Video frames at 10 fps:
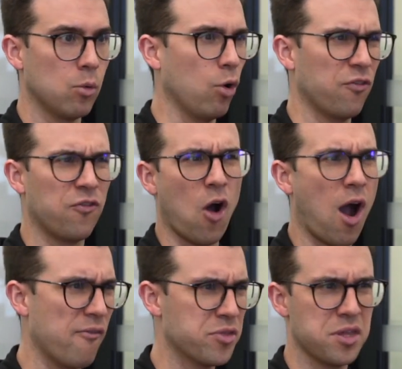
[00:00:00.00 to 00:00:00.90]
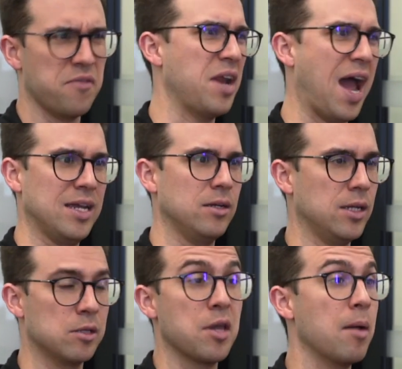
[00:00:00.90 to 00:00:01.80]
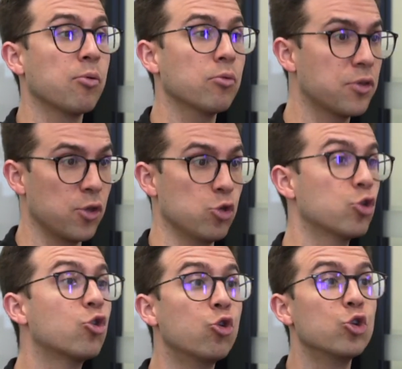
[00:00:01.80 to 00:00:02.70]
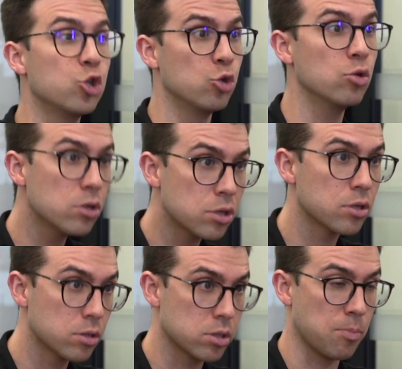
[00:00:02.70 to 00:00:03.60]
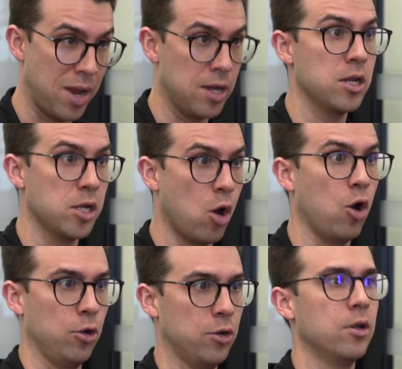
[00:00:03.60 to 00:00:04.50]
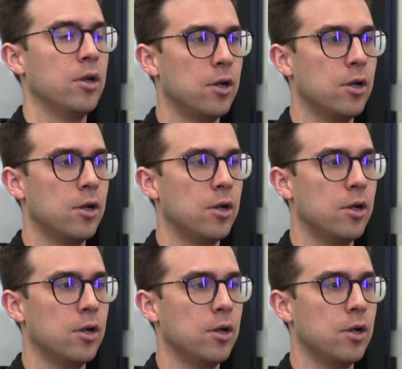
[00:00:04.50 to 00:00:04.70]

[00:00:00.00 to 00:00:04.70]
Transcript: what, 5, 7, 8 examples that you could use depending on